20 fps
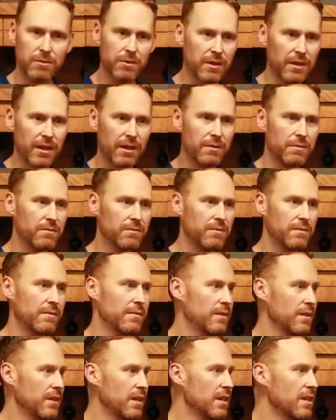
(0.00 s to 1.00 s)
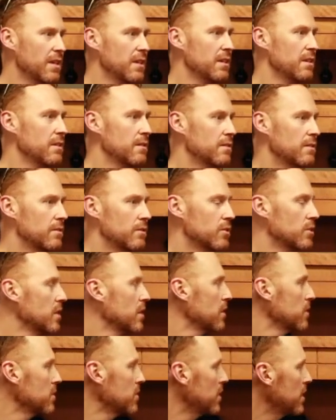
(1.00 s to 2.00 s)
how icky
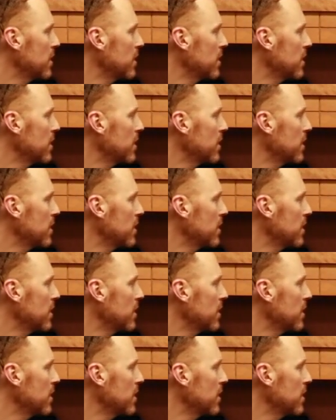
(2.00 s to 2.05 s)
shingles